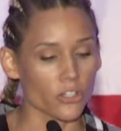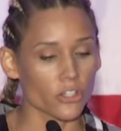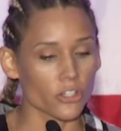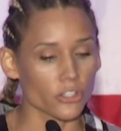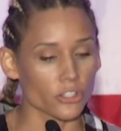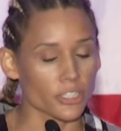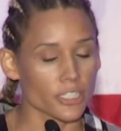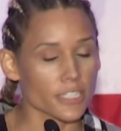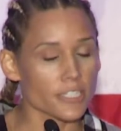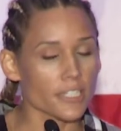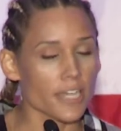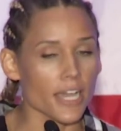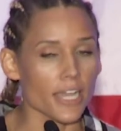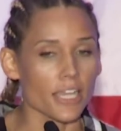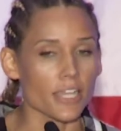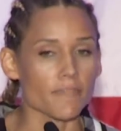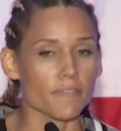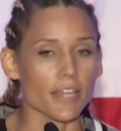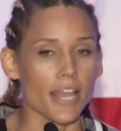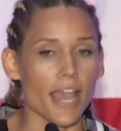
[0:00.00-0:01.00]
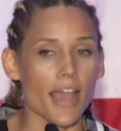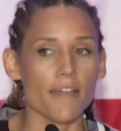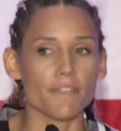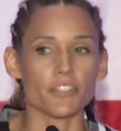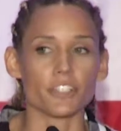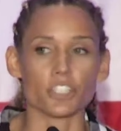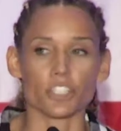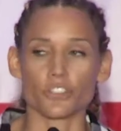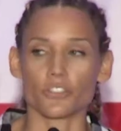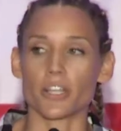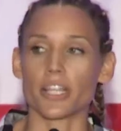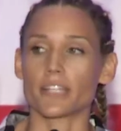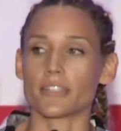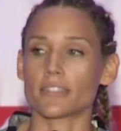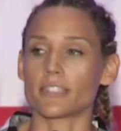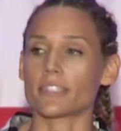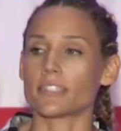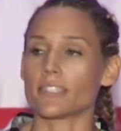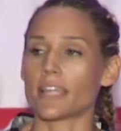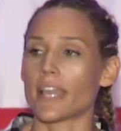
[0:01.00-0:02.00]
did not even have the
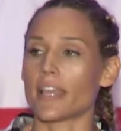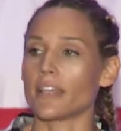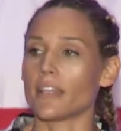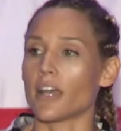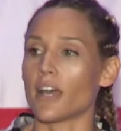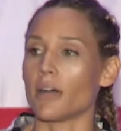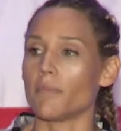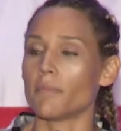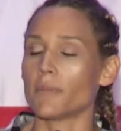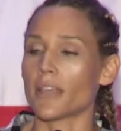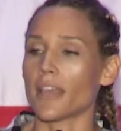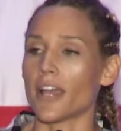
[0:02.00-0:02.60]
strength to stand up.